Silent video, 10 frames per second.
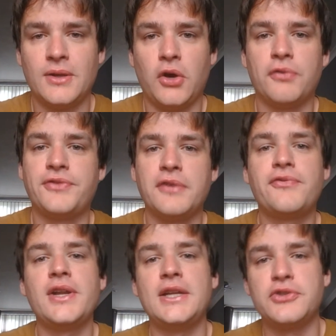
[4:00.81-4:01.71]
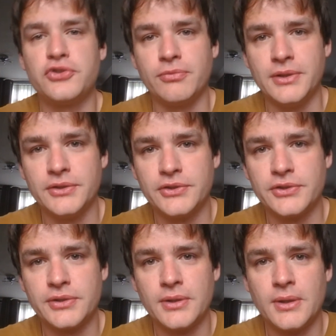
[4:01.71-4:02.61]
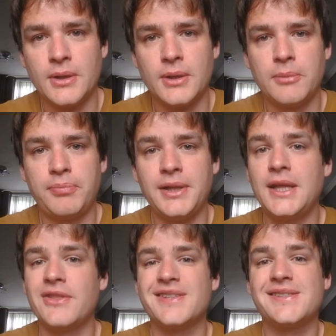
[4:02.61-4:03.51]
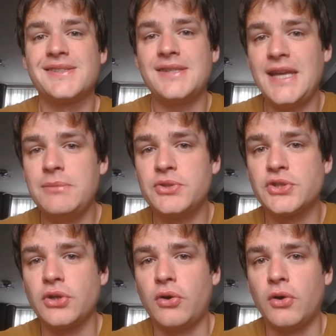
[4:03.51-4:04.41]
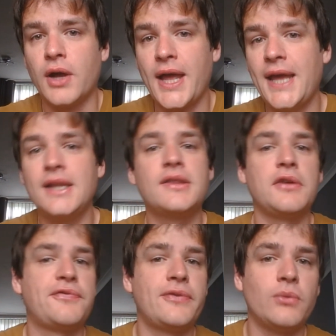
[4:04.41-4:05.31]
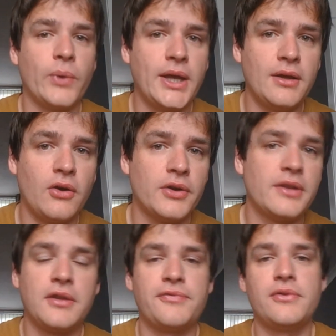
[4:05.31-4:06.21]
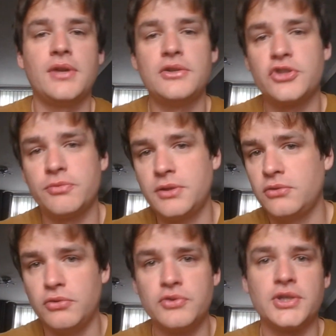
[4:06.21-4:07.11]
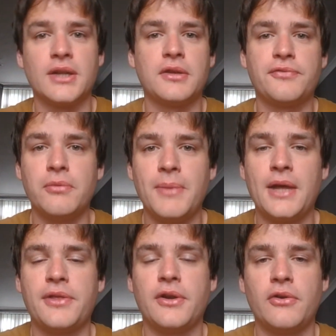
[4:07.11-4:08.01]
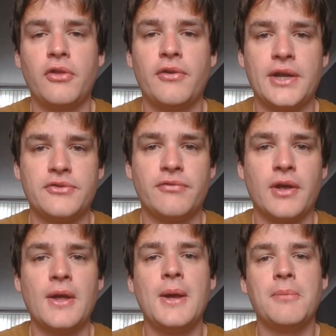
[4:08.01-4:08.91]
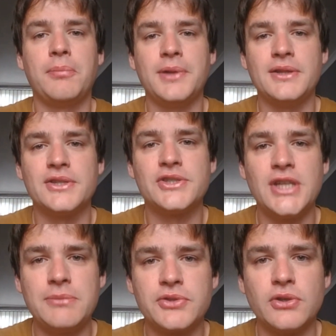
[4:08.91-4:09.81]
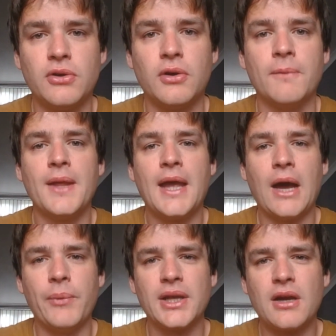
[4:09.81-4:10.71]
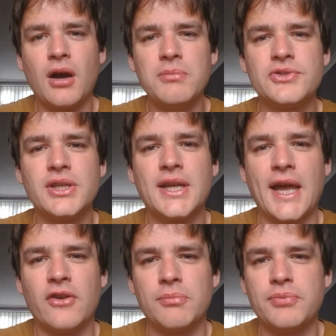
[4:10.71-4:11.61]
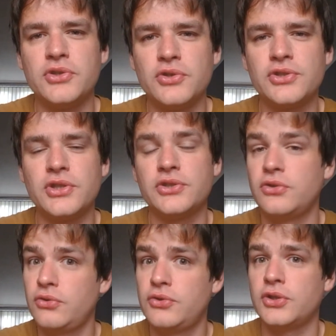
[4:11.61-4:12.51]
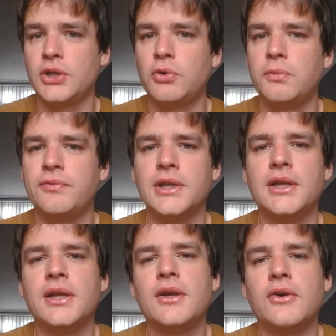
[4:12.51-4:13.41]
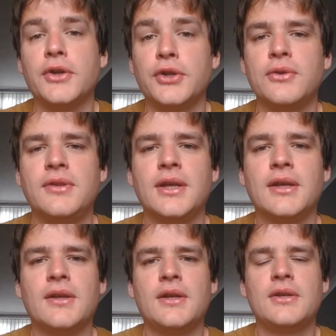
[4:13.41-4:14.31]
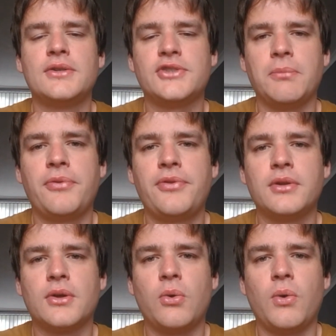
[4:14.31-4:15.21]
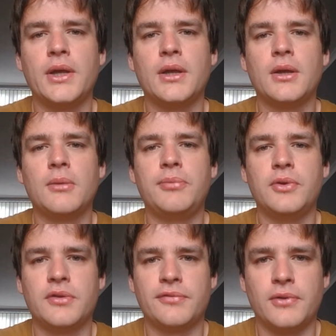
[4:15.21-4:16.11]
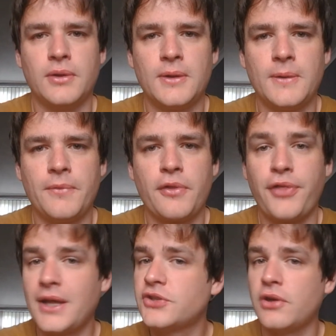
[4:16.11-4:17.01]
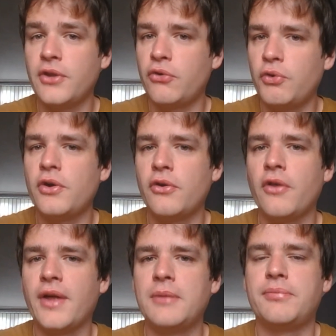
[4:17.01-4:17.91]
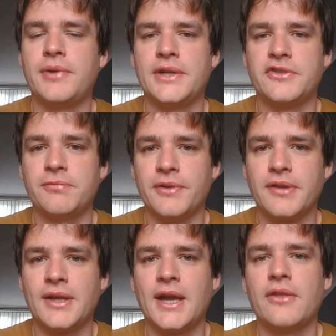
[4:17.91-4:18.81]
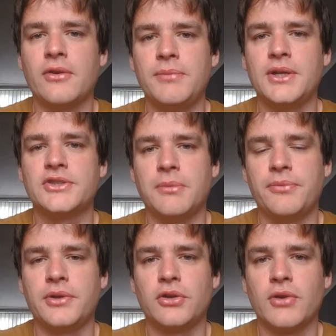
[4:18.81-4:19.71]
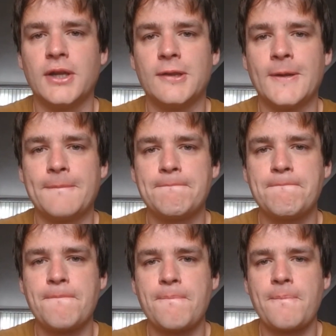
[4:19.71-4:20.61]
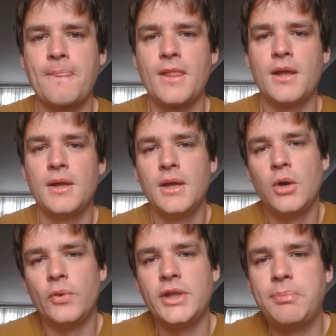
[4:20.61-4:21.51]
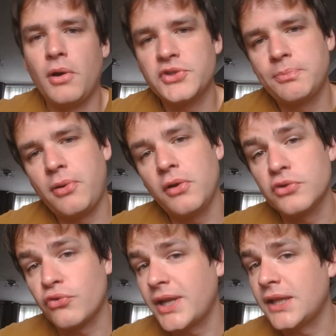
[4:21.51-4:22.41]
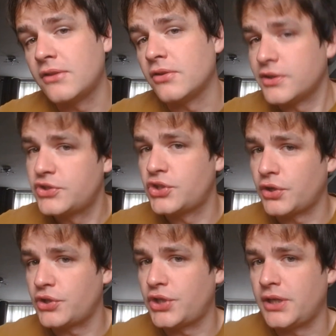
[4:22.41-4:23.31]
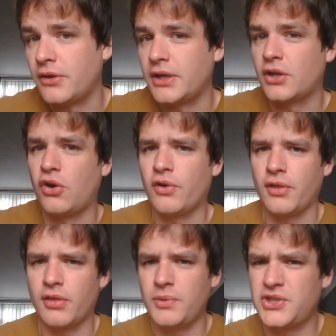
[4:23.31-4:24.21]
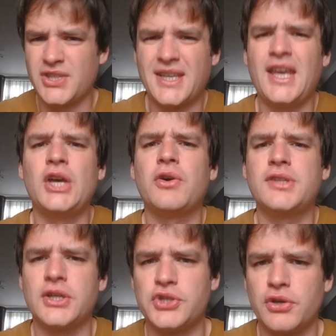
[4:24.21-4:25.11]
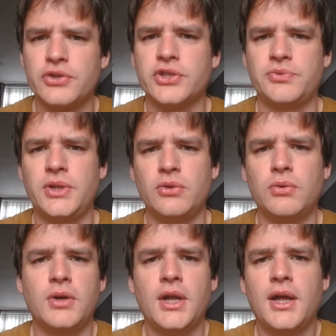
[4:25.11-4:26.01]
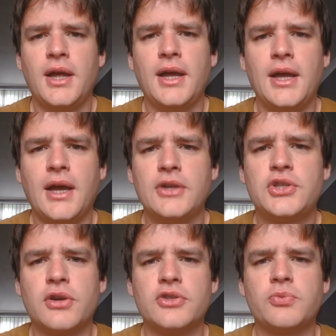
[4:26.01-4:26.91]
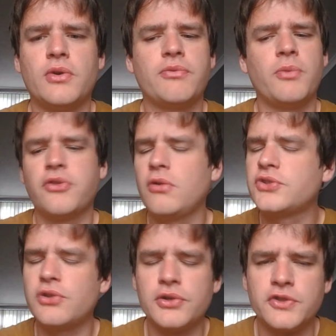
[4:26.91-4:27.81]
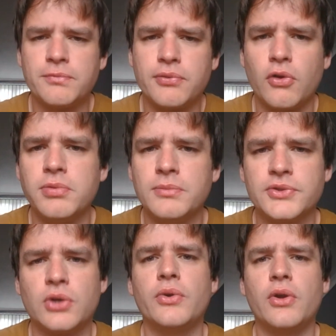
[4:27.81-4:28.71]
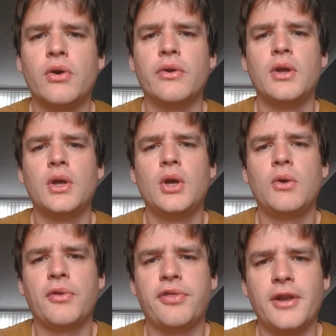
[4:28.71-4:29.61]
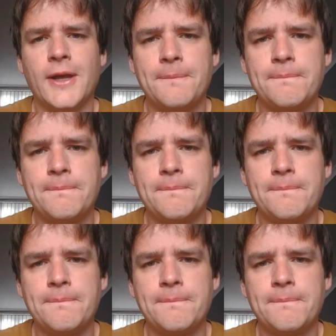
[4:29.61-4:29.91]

of different instruments playing the same song in a different way, on a different instrument, using a different method and all the rest of it, but playing the same song. And when it comes together, it produces, usually, hopefully, on a good day, something quite beautiful. Things on their own are not that impressive, but together it makes something great. When the Apostle Paul is writing to this church here in Corinth, which is a chaotic church as we know, a church with all sorts of problems going on within it,